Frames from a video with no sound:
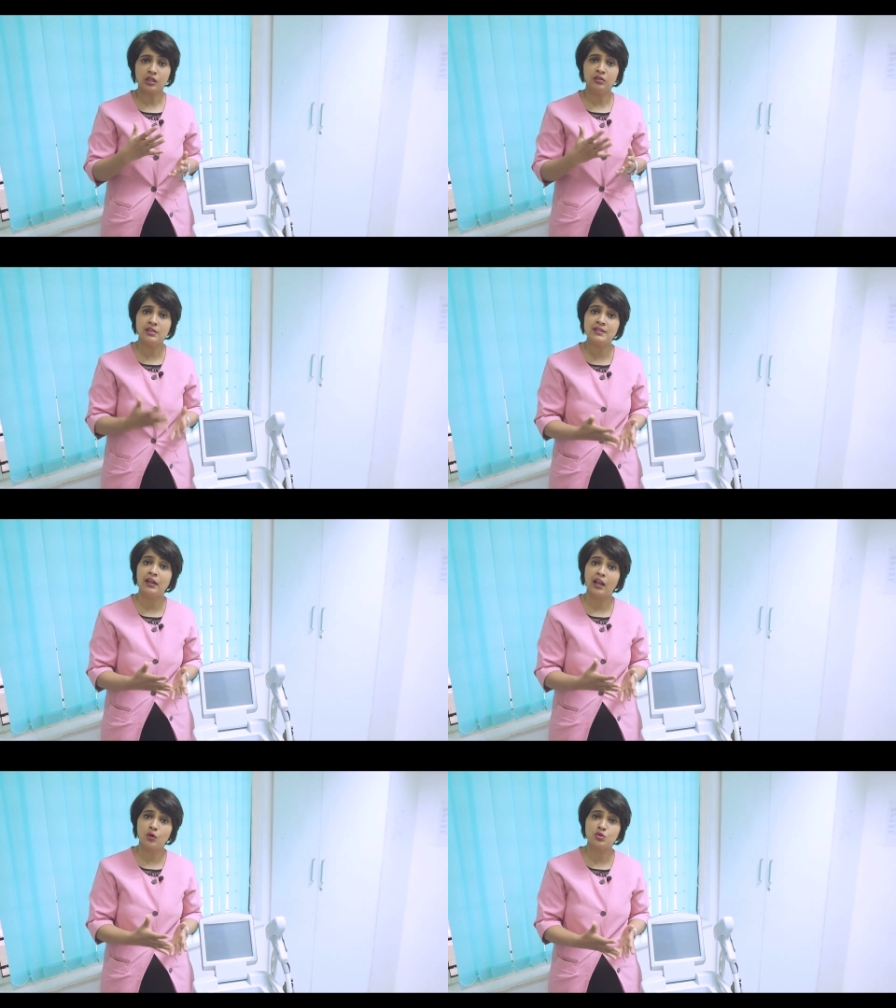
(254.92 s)
This
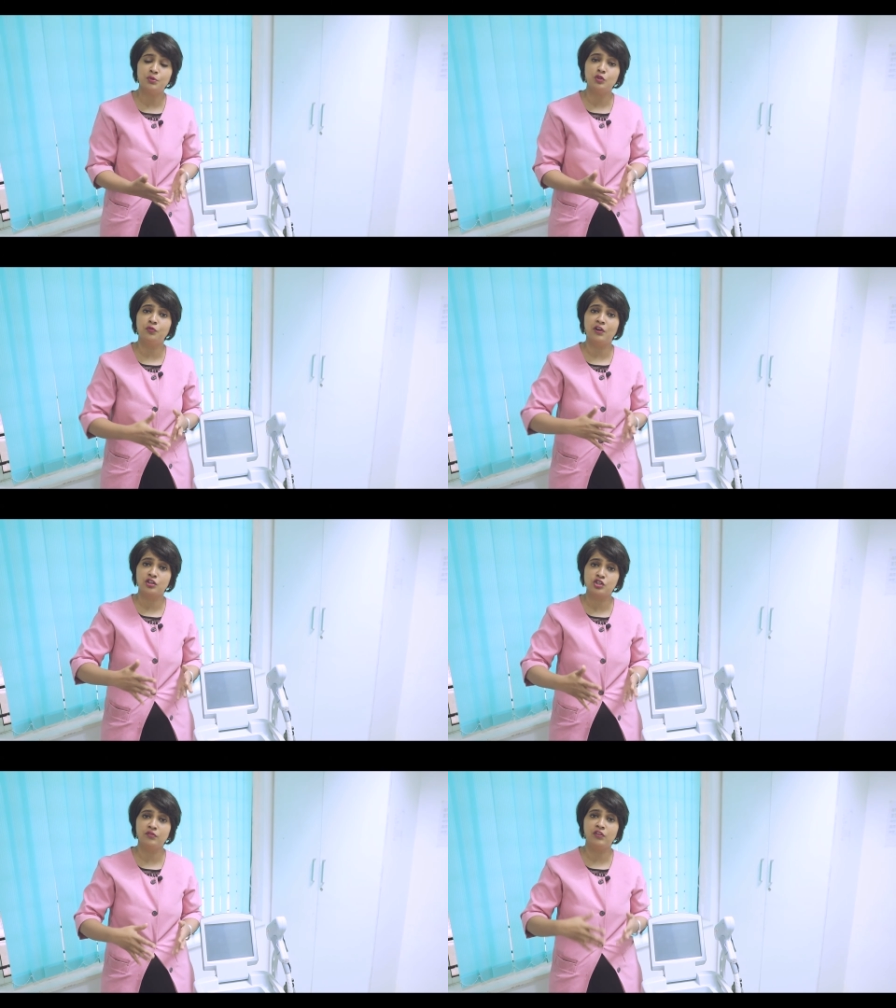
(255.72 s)
allows me to
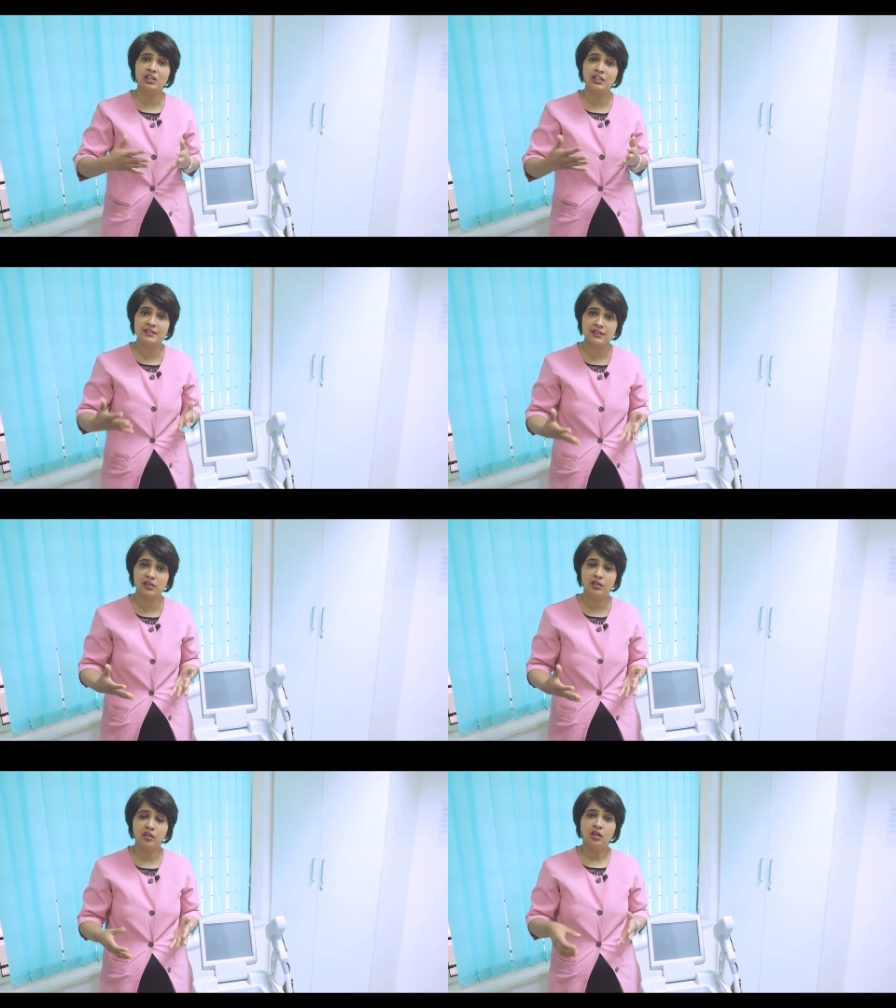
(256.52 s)
function very
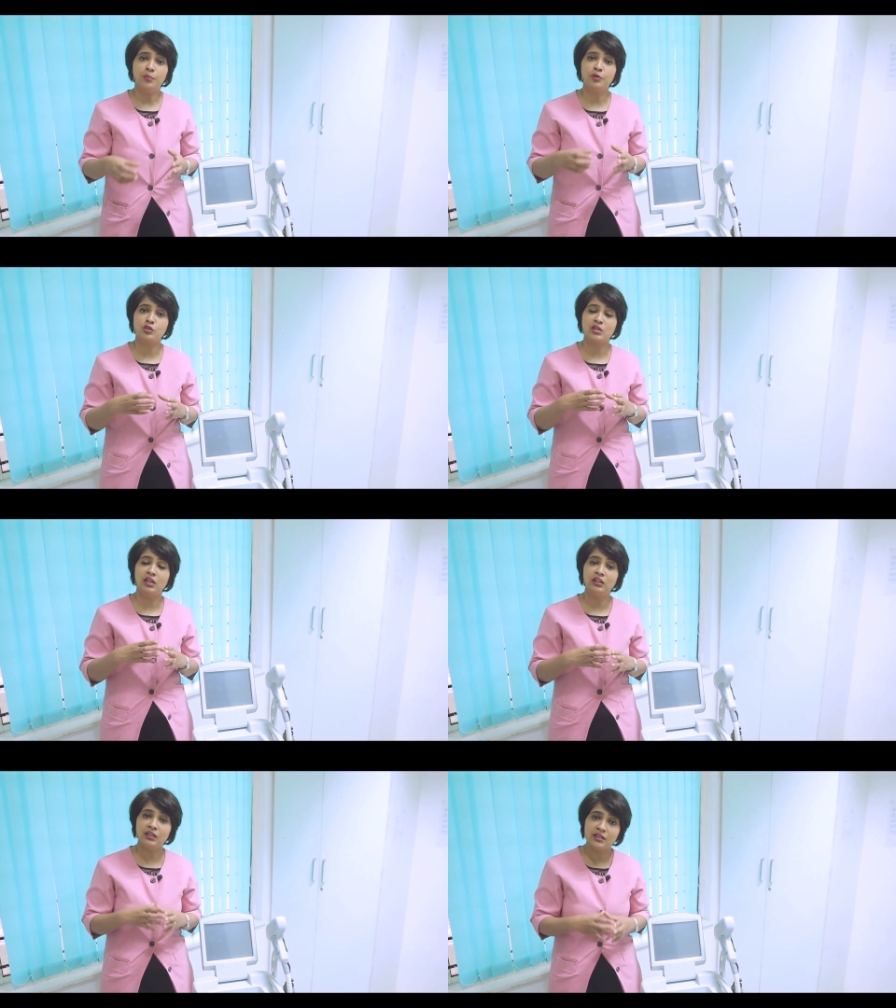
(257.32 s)
easily, because
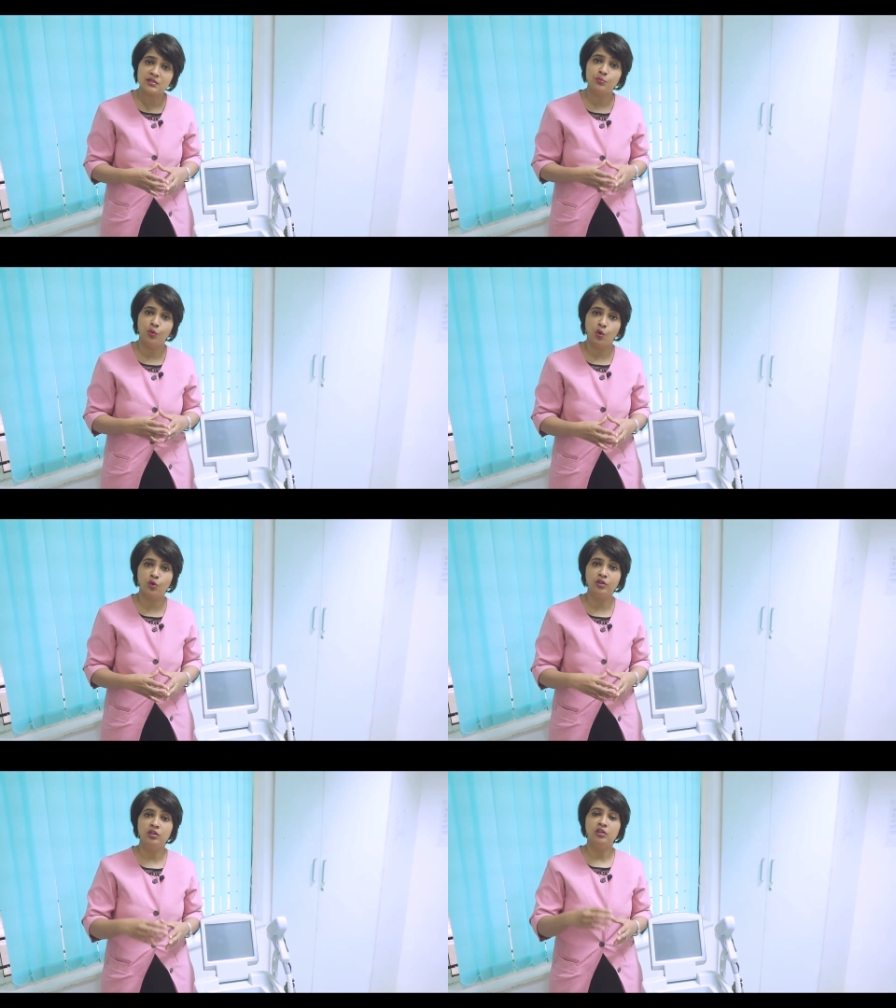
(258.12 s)
in this
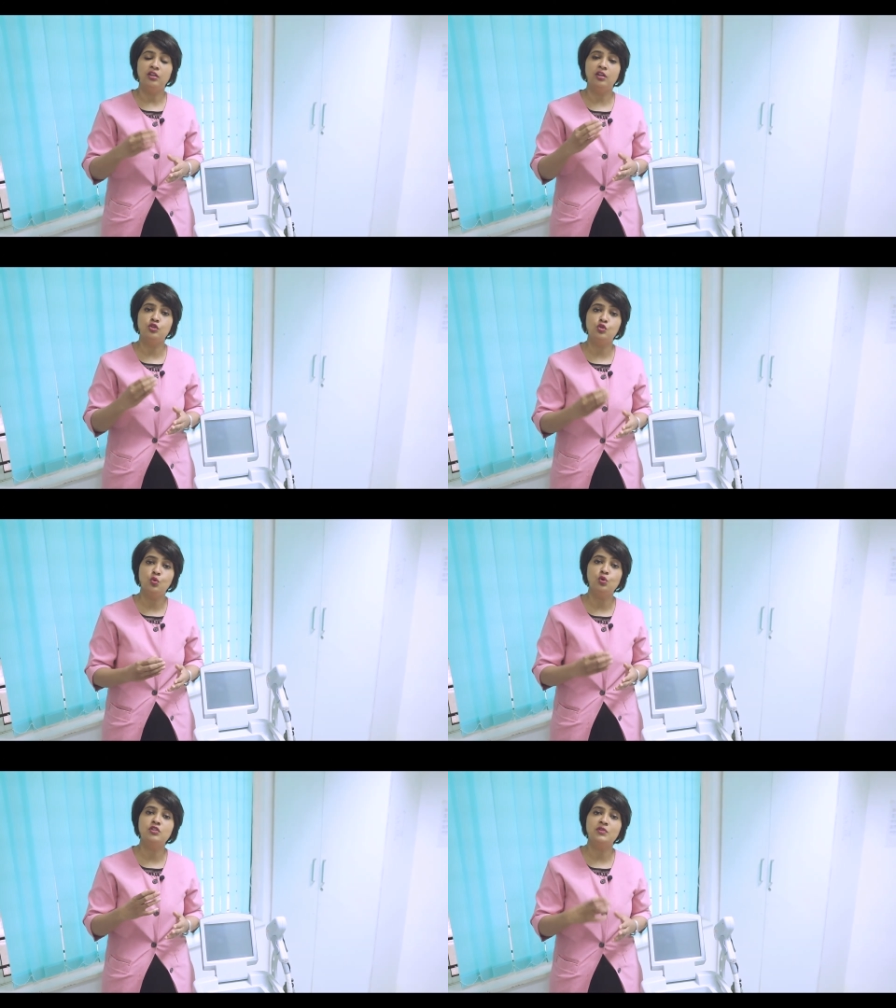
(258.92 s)
mode the
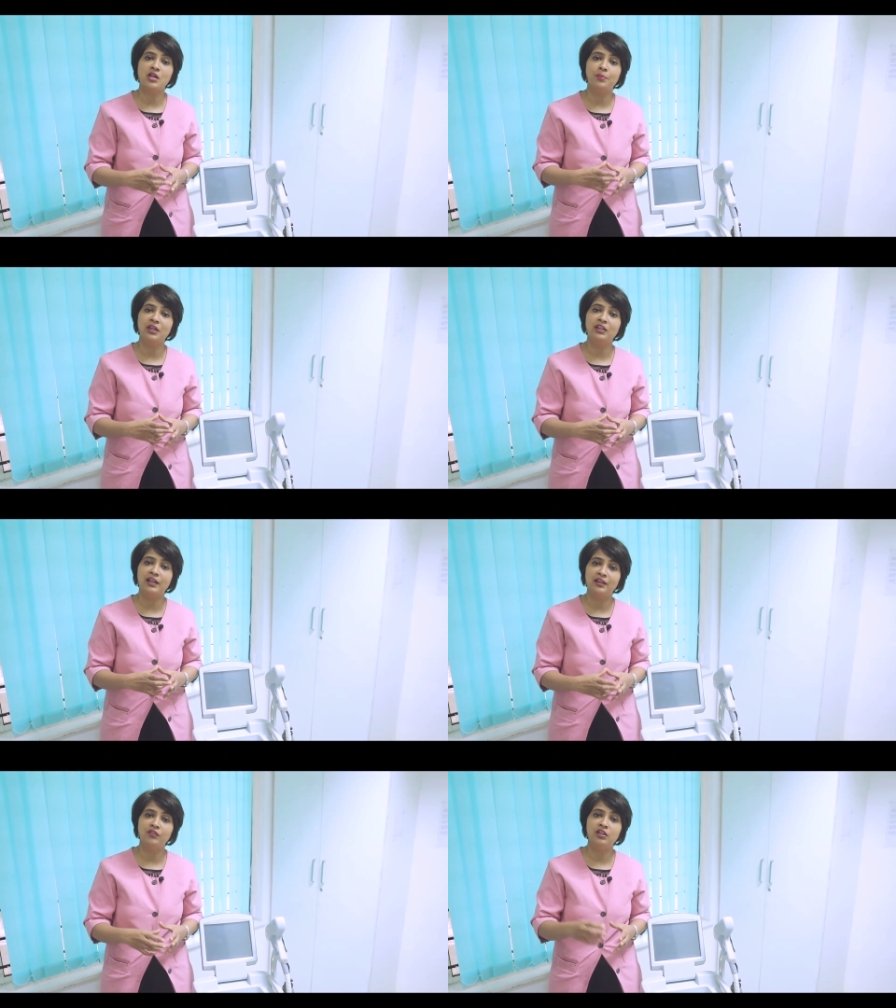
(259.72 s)
joules which are being
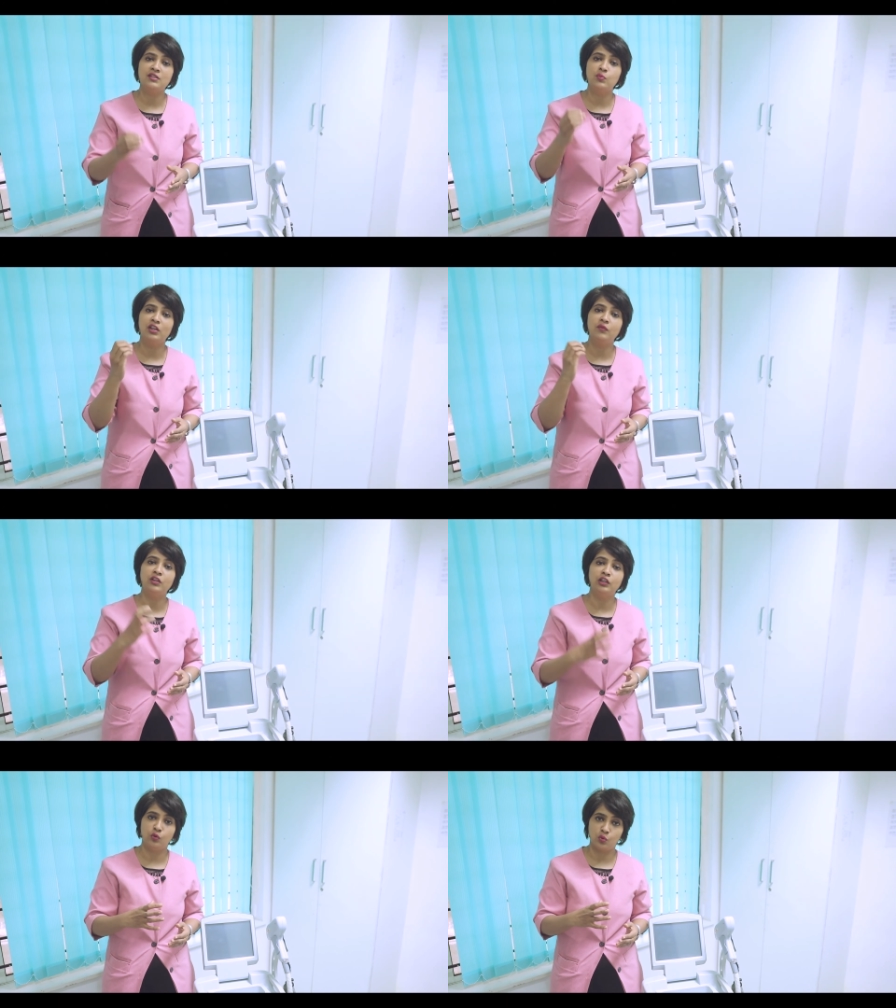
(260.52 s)
delivered is very,
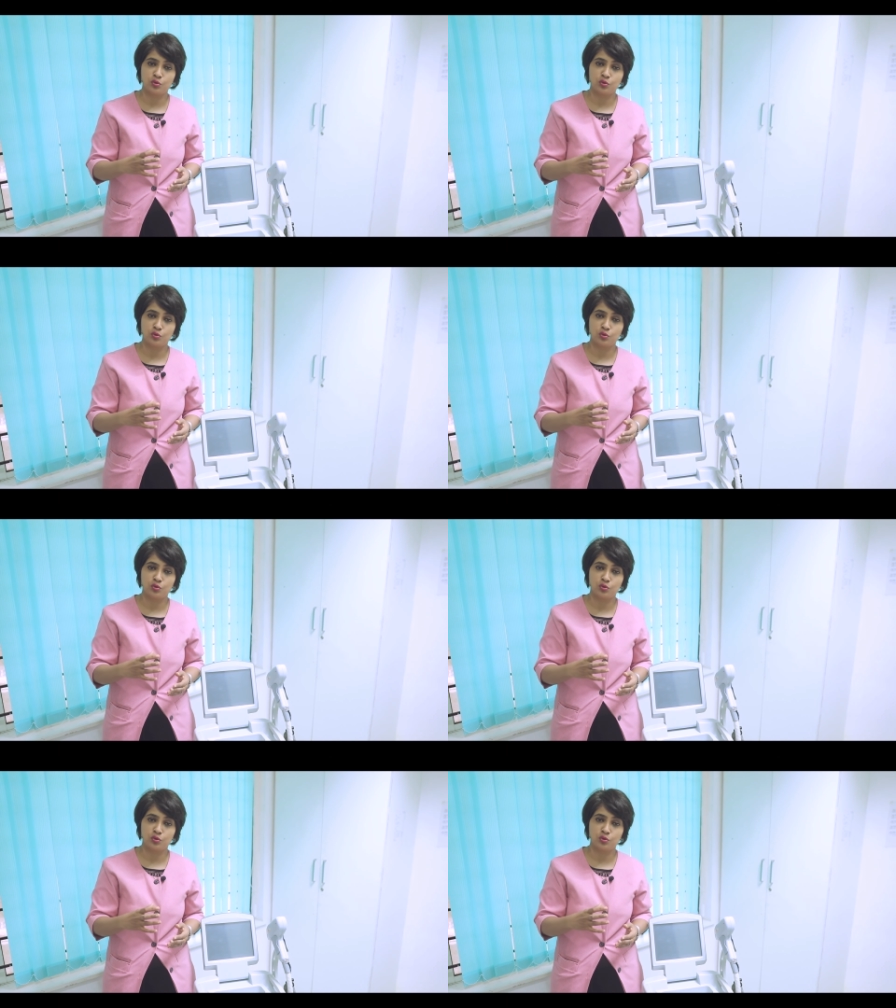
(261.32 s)
very low.